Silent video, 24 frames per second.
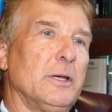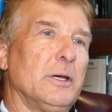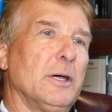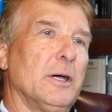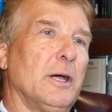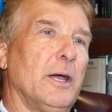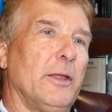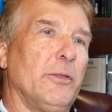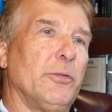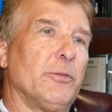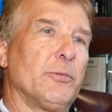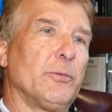
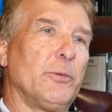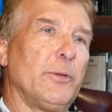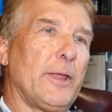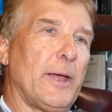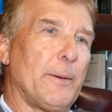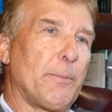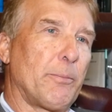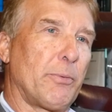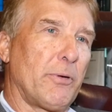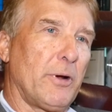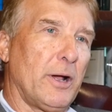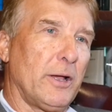and through
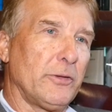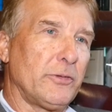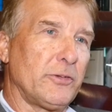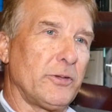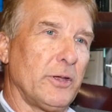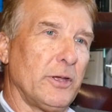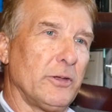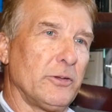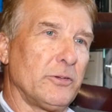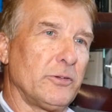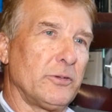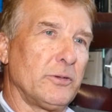that
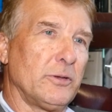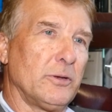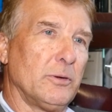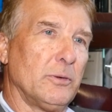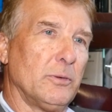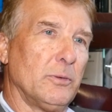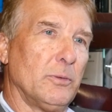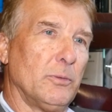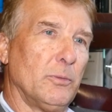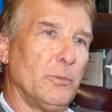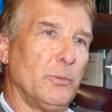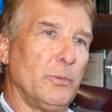process,
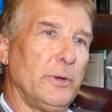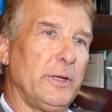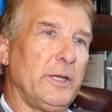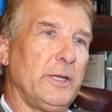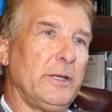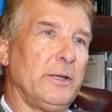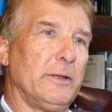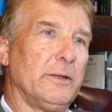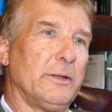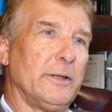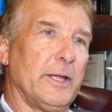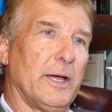
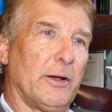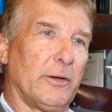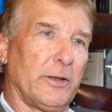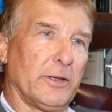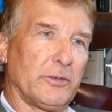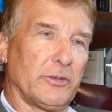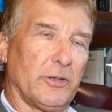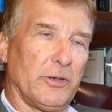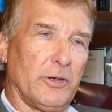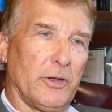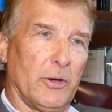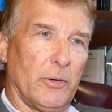we now get
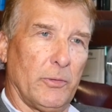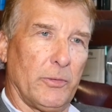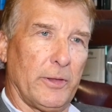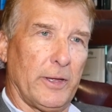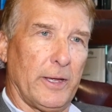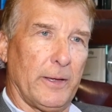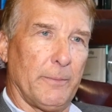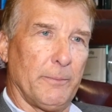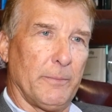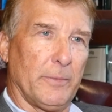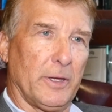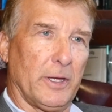to know
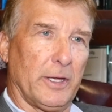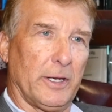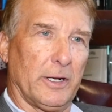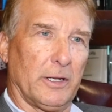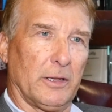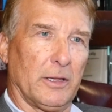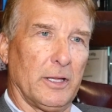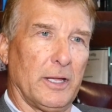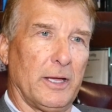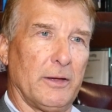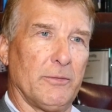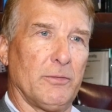them at a
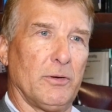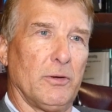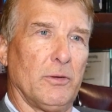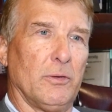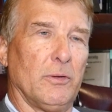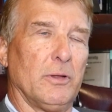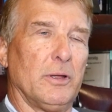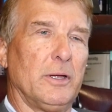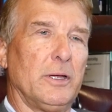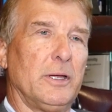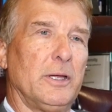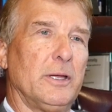
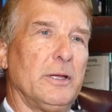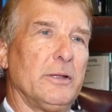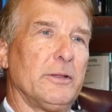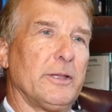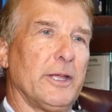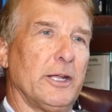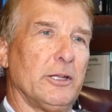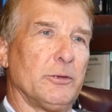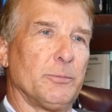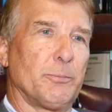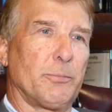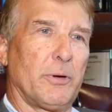level
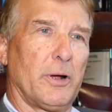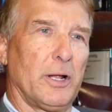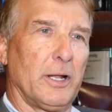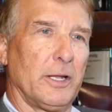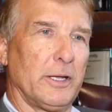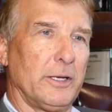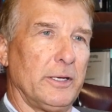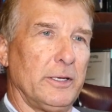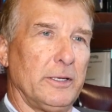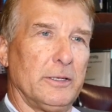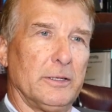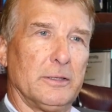that is
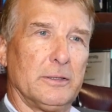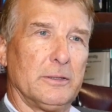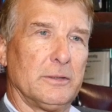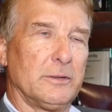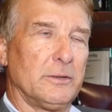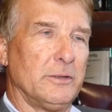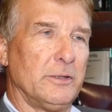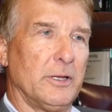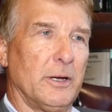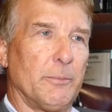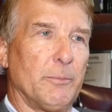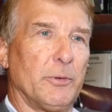probably
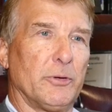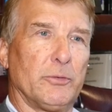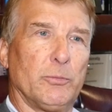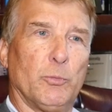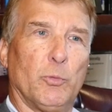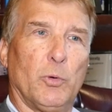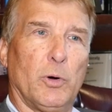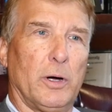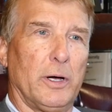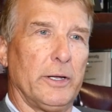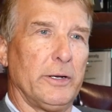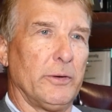number
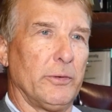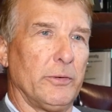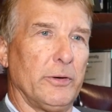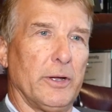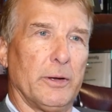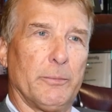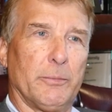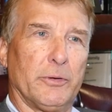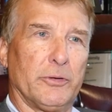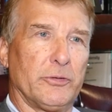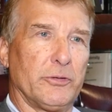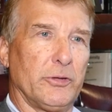one or
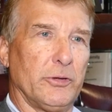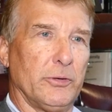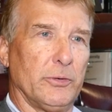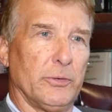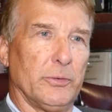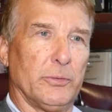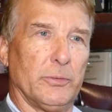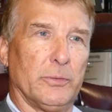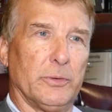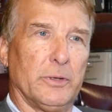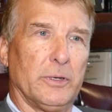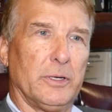number
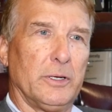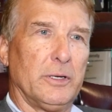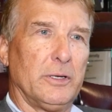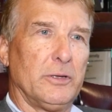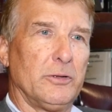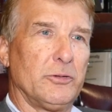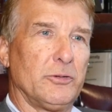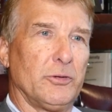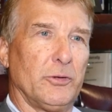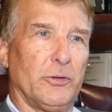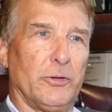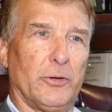two
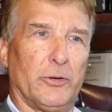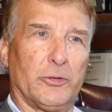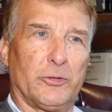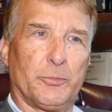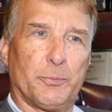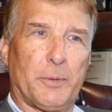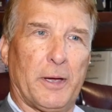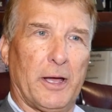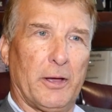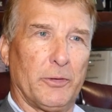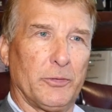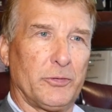to their
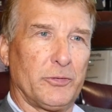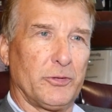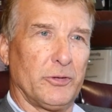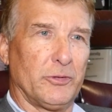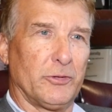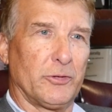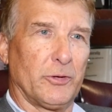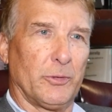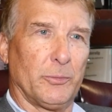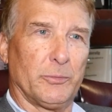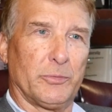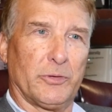spouse in
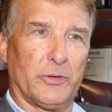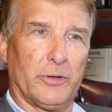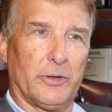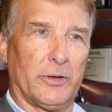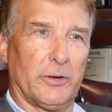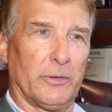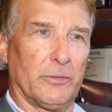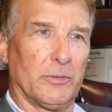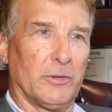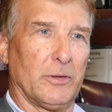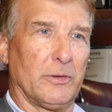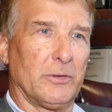terms of
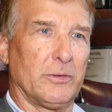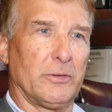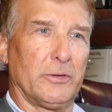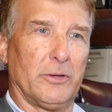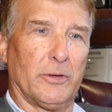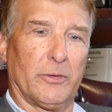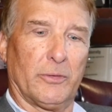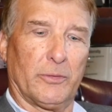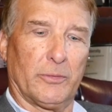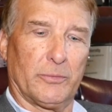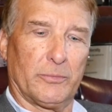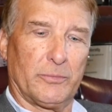
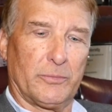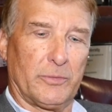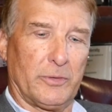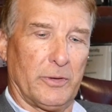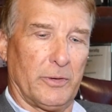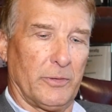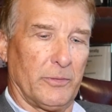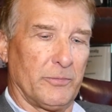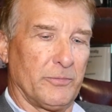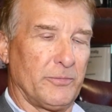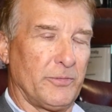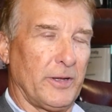
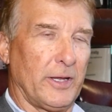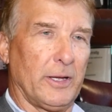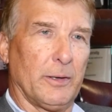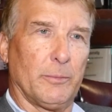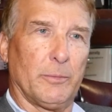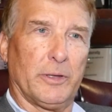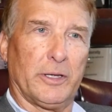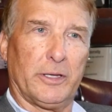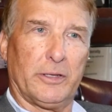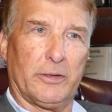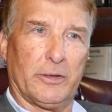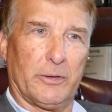their
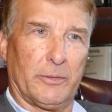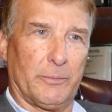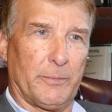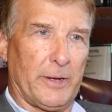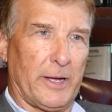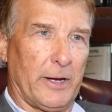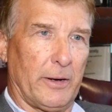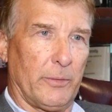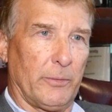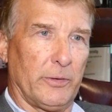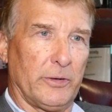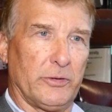family, their
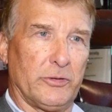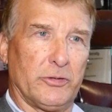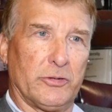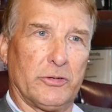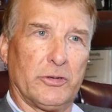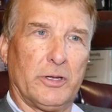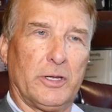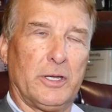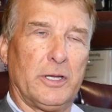marriage,